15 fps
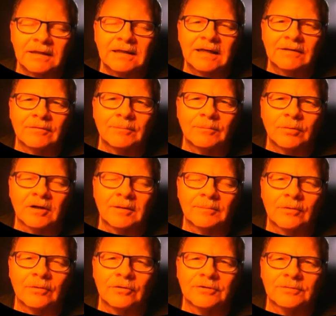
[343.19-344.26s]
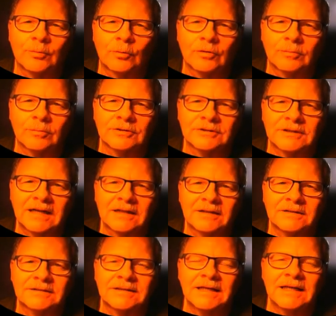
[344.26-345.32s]
and he'd have them pull up on those portable
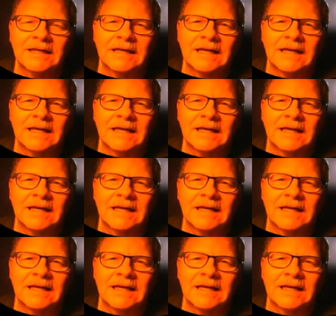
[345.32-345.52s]
scales,